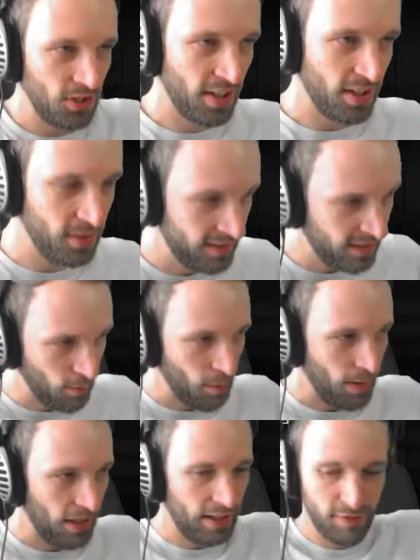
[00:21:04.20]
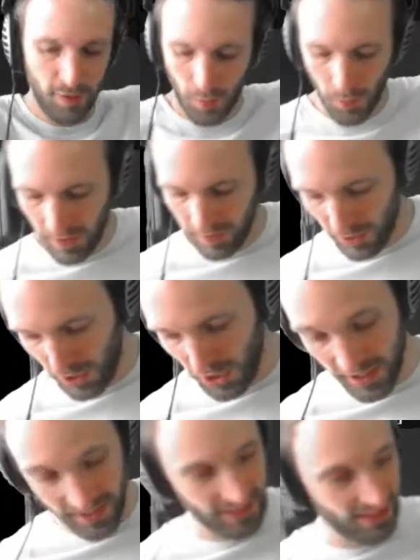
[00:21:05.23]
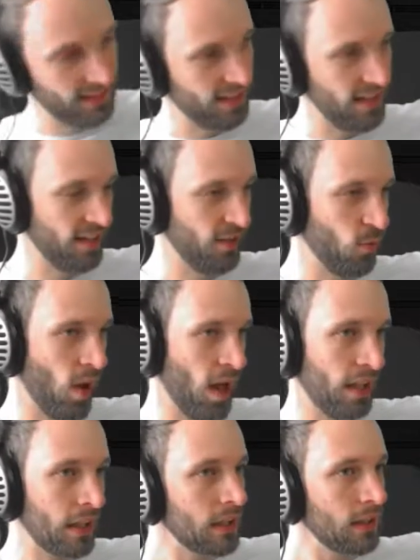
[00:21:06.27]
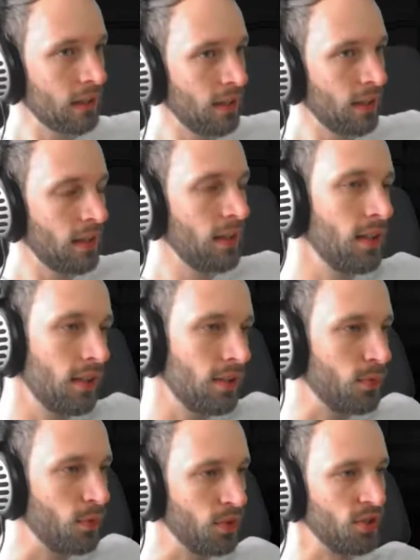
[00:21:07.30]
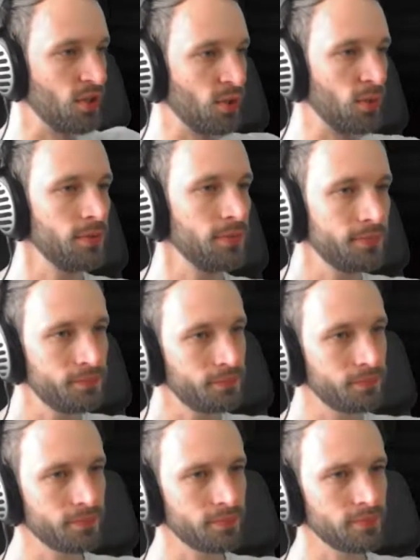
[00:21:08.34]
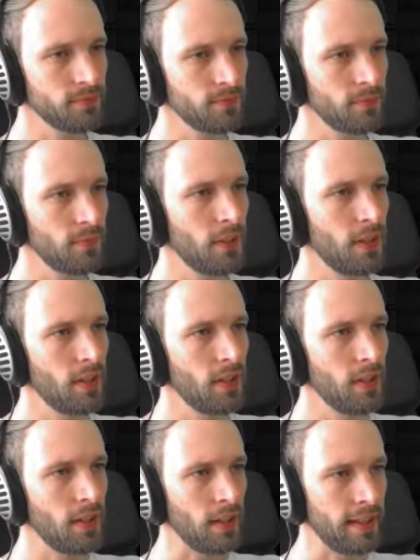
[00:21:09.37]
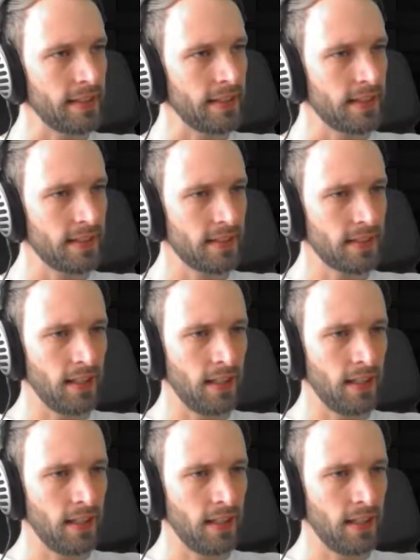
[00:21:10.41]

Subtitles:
generated, but from what I've heard, it's done well, which is cool. Let's